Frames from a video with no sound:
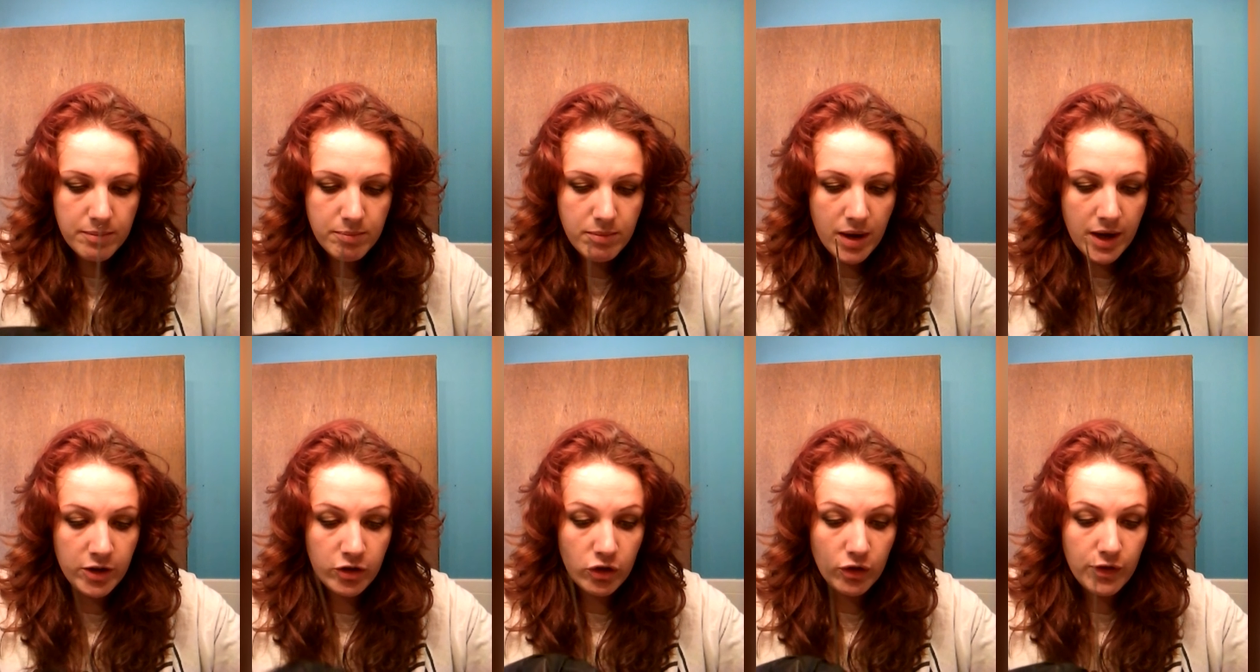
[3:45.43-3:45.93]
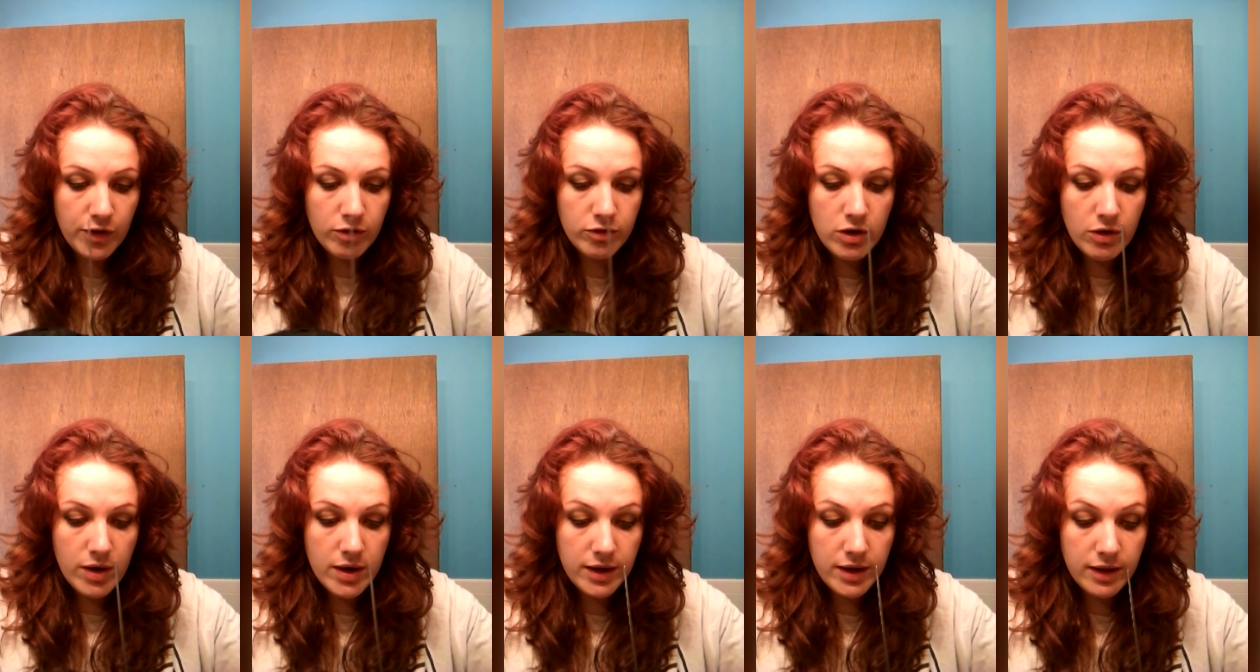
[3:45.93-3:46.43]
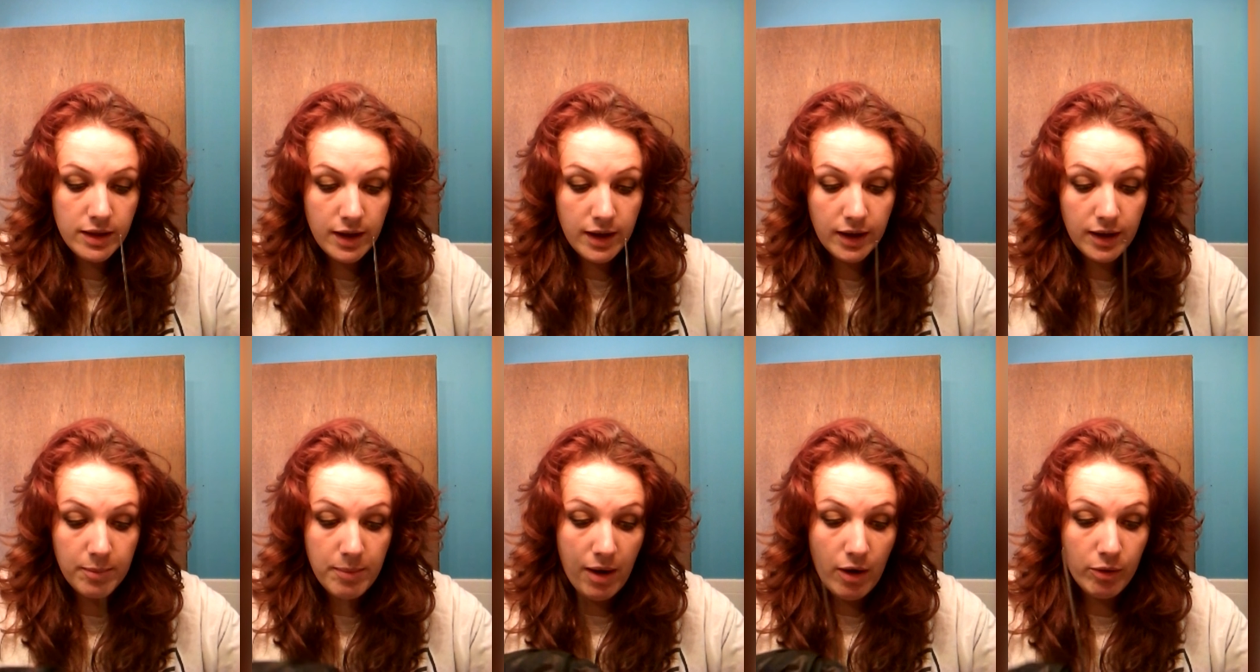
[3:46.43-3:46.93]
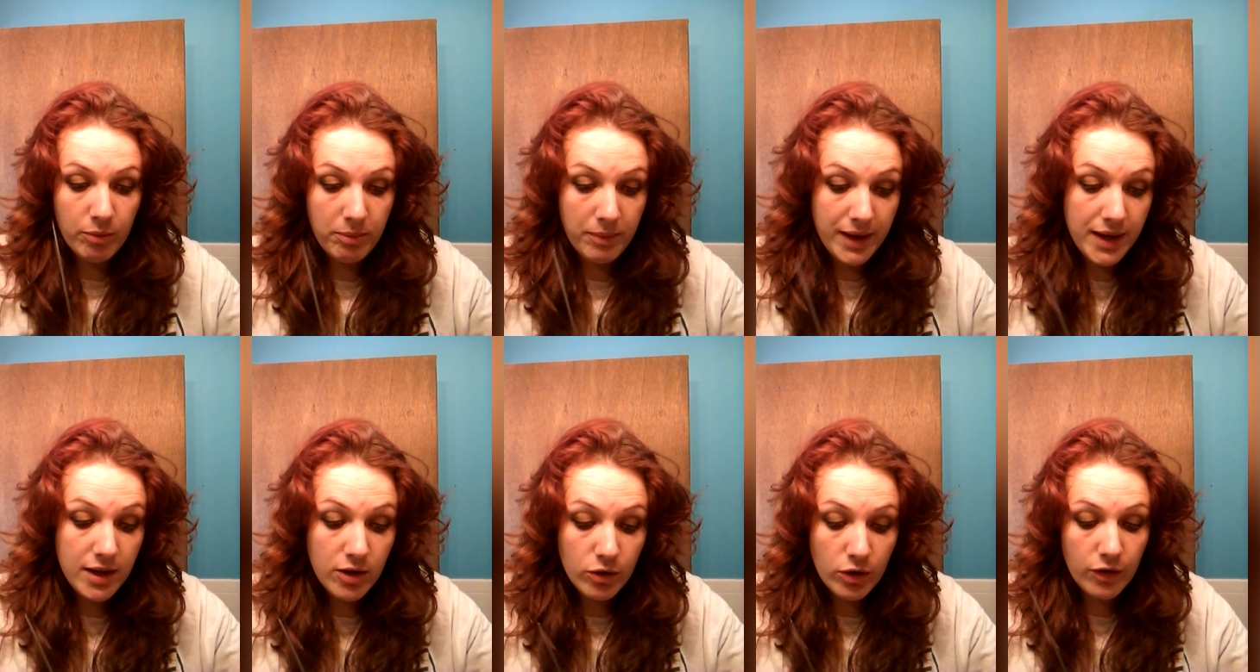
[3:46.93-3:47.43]
Mind you, if you don't know anything about
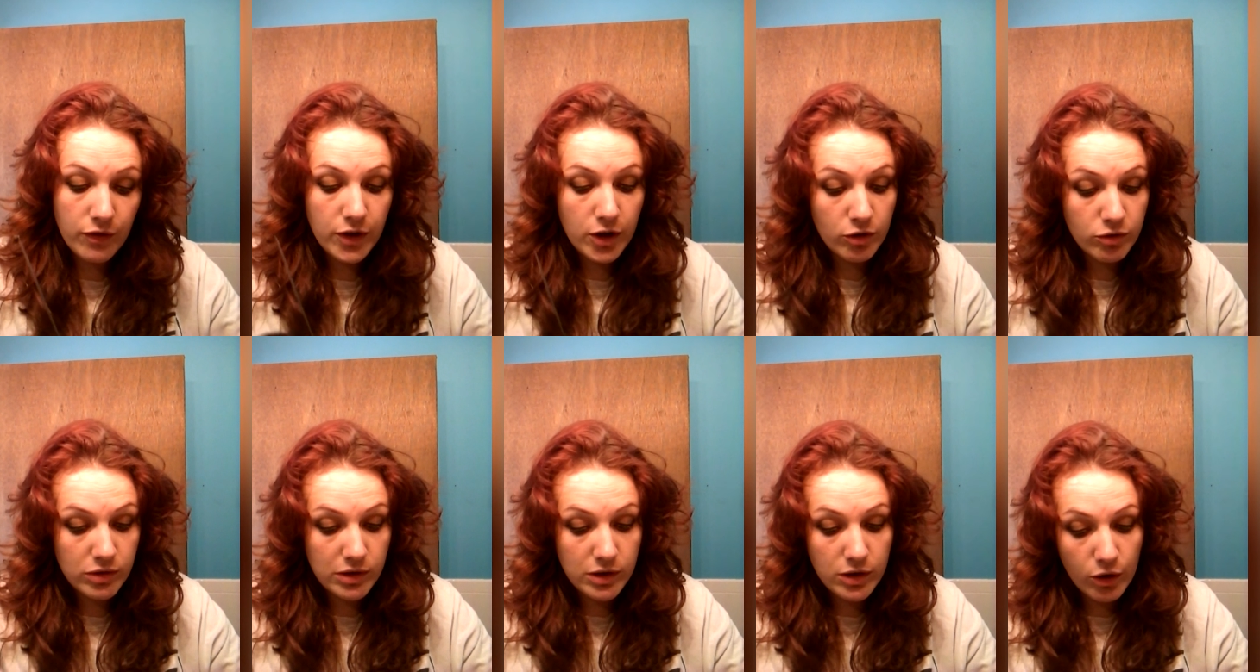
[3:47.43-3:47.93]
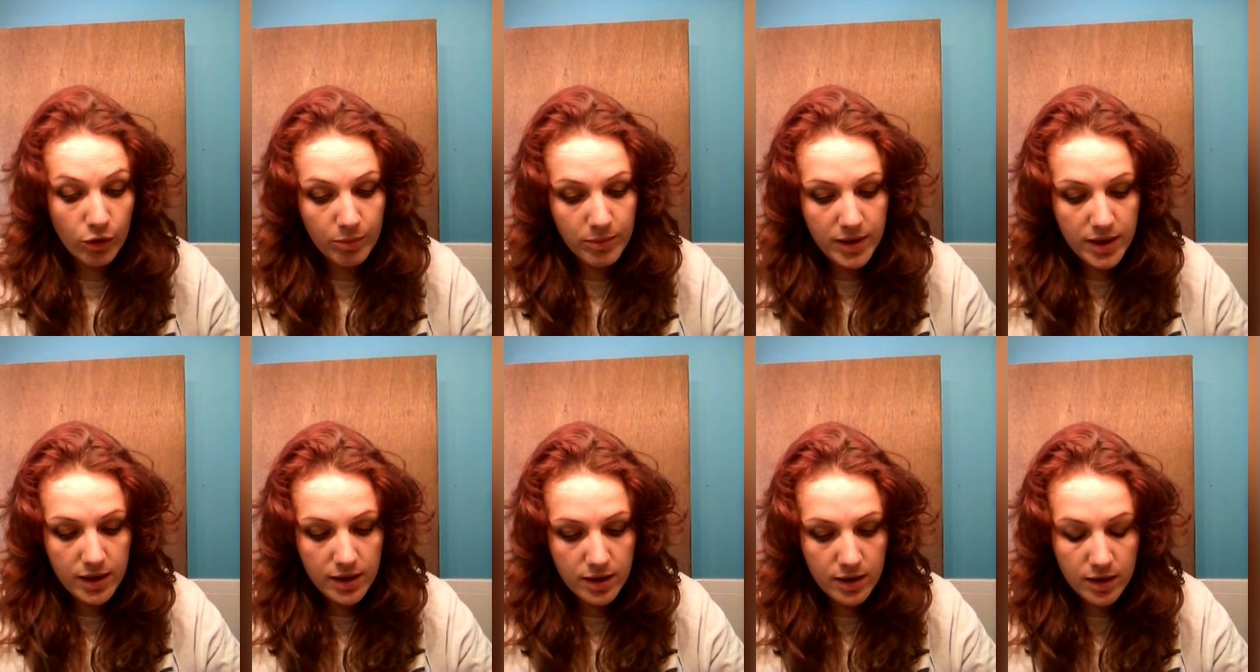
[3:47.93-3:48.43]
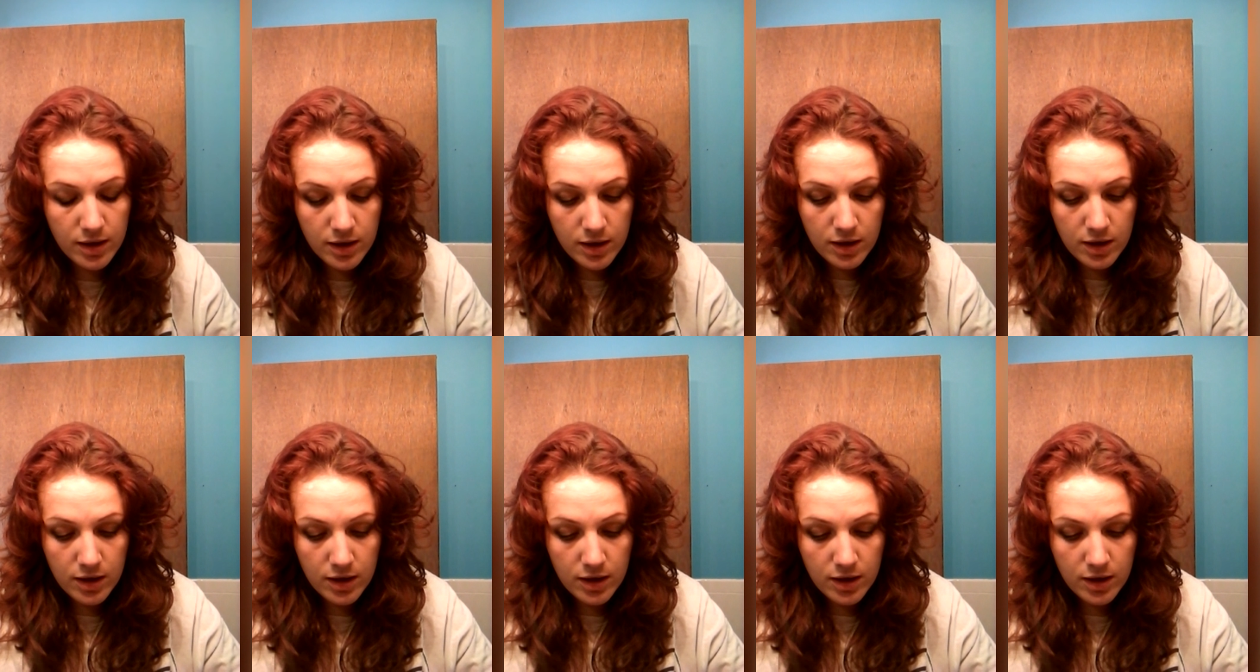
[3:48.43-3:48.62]
me or if you don't know me,